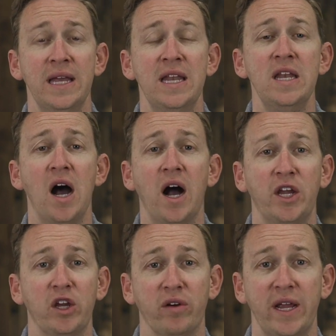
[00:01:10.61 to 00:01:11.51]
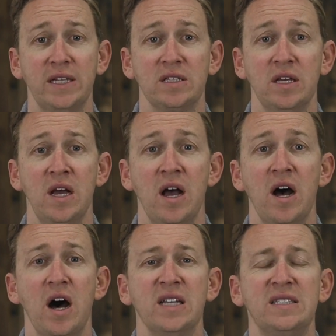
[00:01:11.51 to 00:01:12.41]
inaugurates
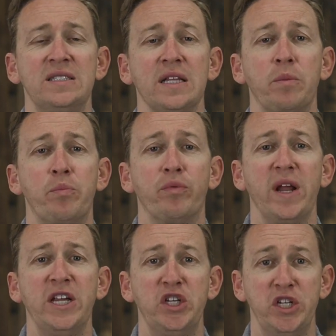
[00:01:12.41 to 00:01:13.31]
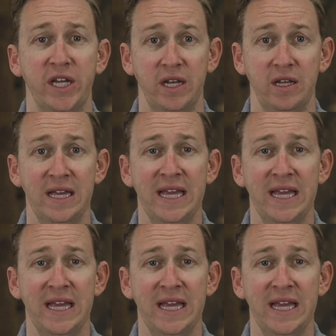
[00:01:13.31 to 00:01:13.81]
a celebration,